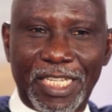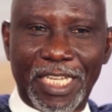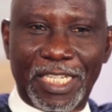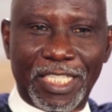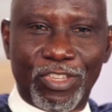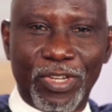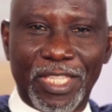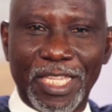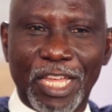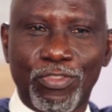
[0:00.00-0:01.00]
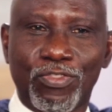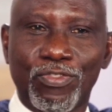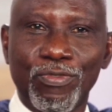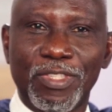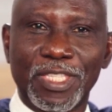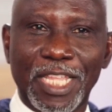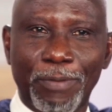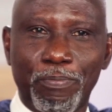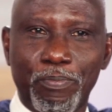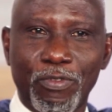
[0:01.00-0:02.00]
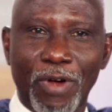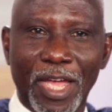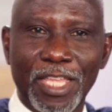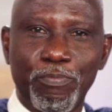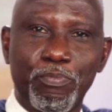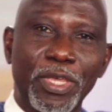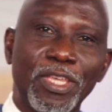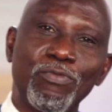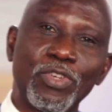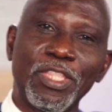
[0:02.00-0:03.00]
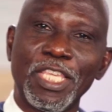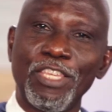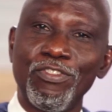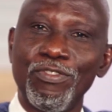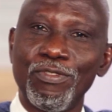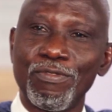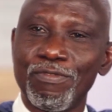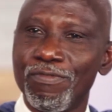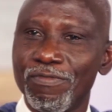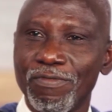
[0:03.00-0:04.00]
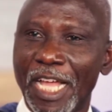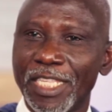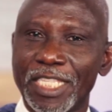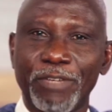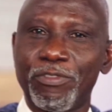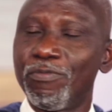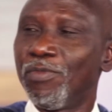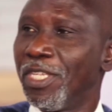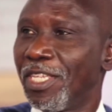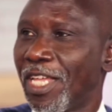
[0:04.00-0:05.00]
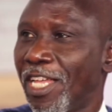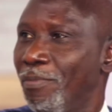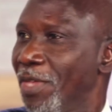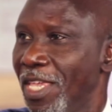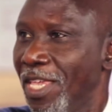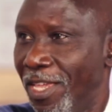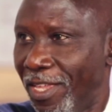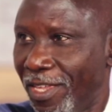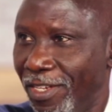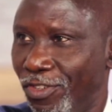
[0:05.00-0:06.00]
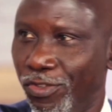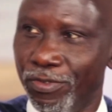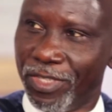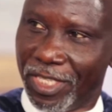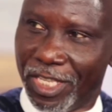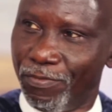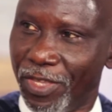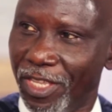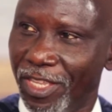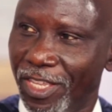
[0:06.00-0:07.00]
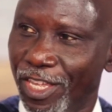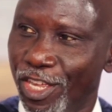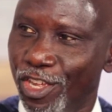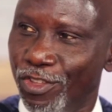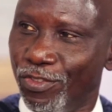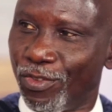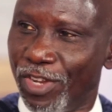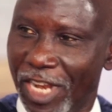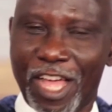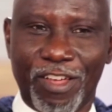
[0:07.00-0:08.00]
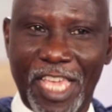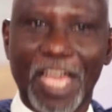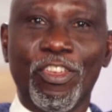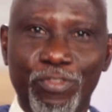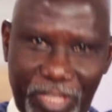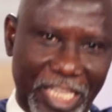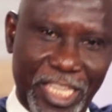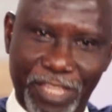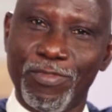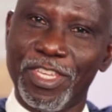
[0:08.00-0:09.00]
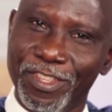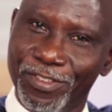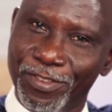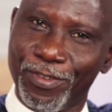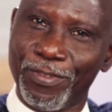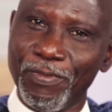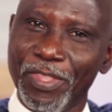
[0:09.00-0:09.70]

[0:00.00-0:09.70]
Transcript: it is the only thing that soothes that crying pain within you, accept me, I am here, do you see me? So now, yeah, you see me, you know.